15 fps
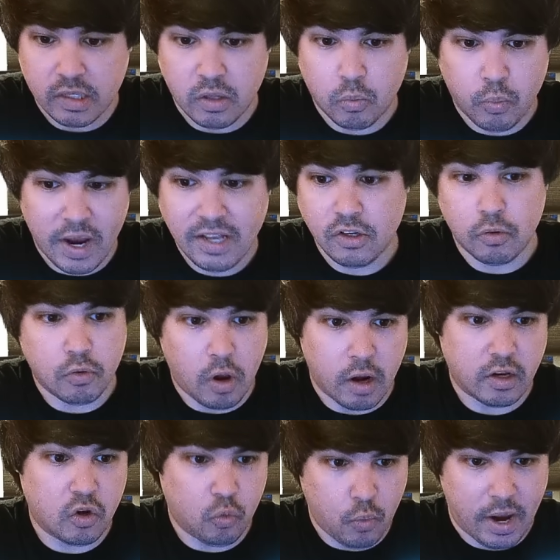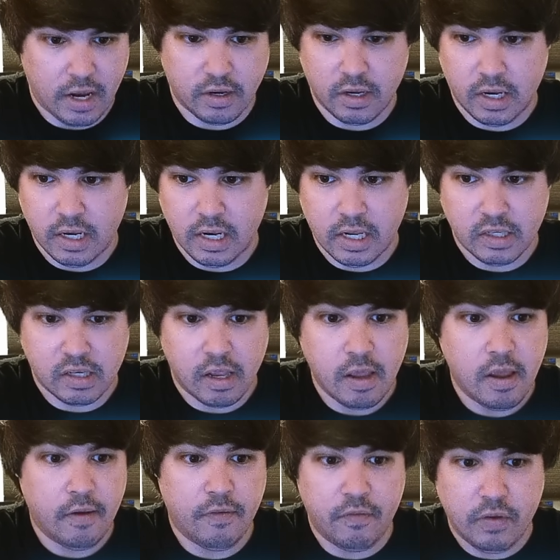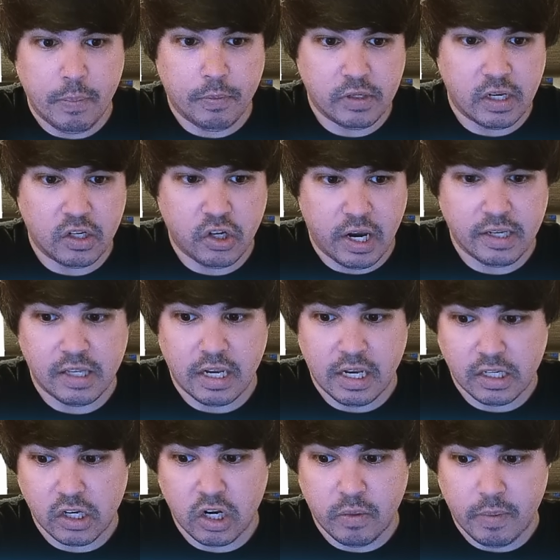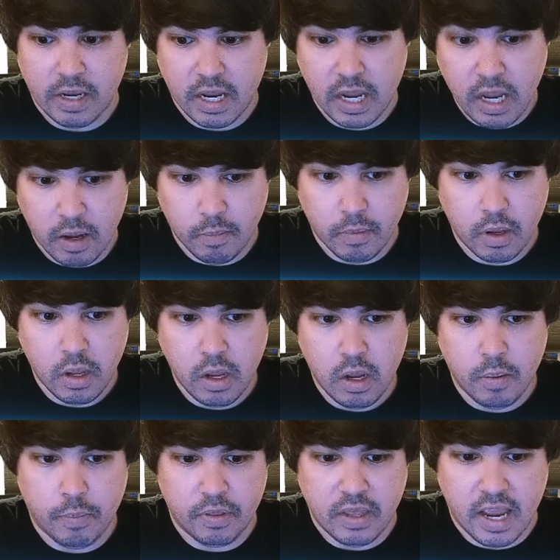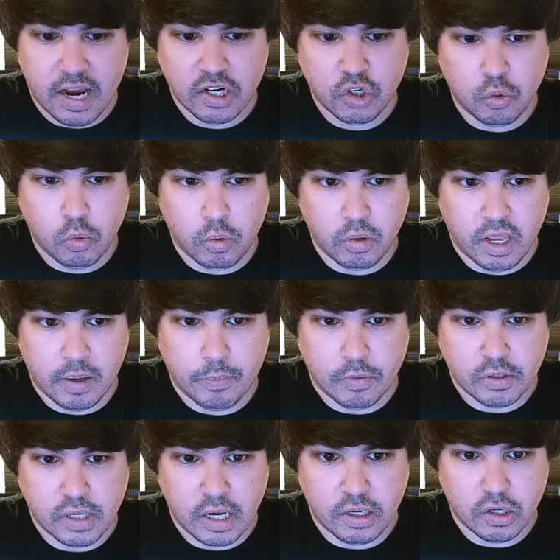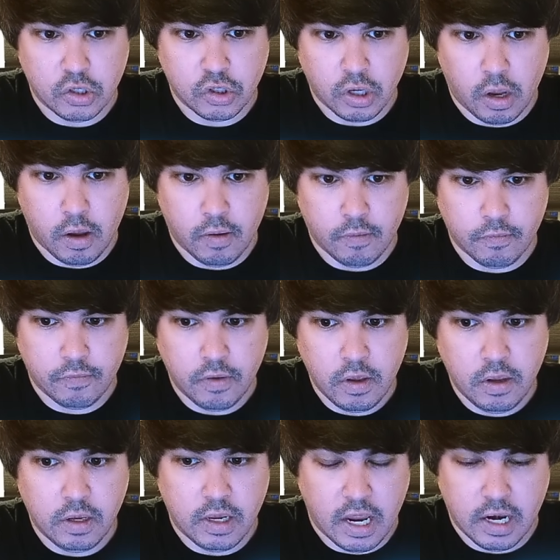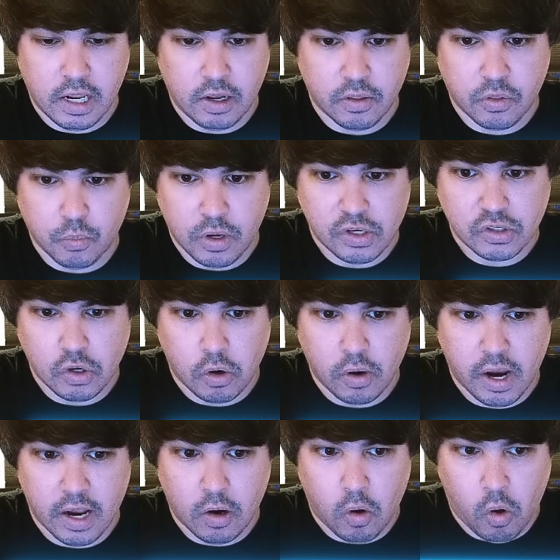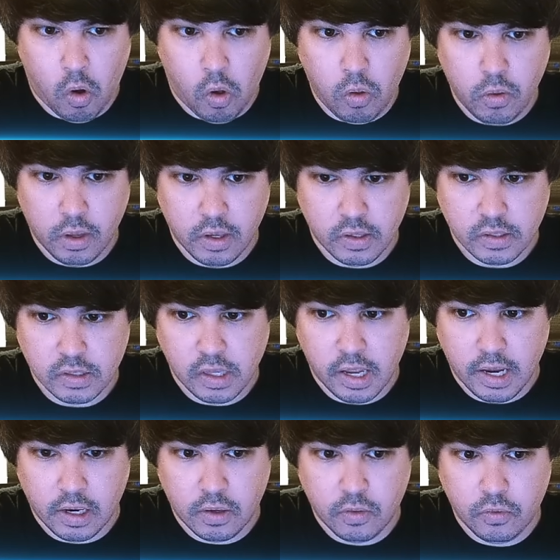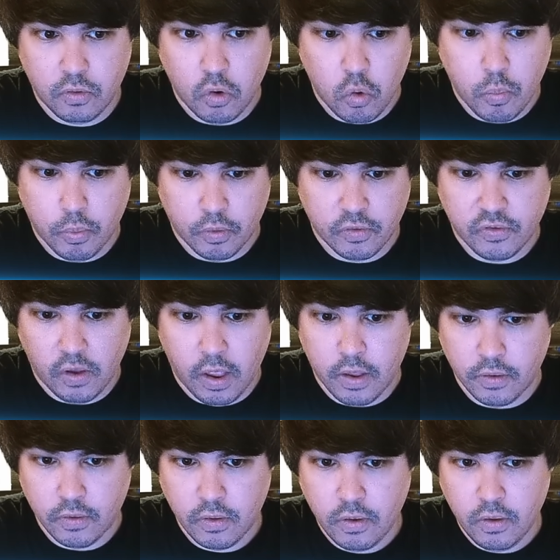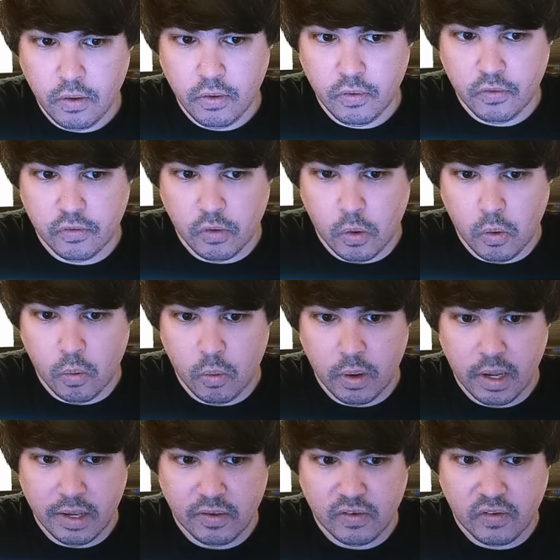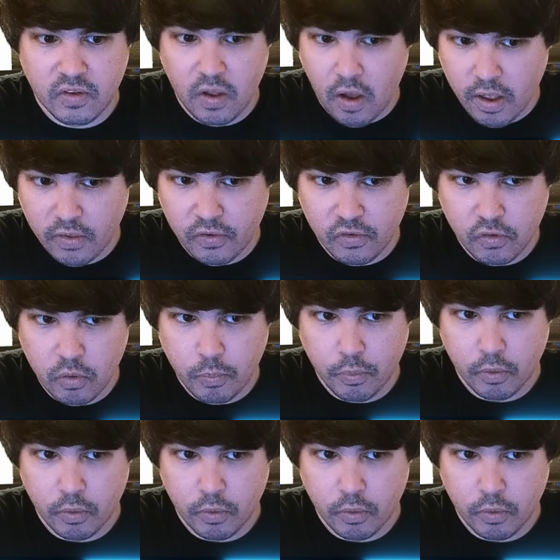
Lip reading: the rates are not great. It is 50% chance that it's going to be him, but the actual like percentage of getting a 3-star at all is like 2%. So it's not super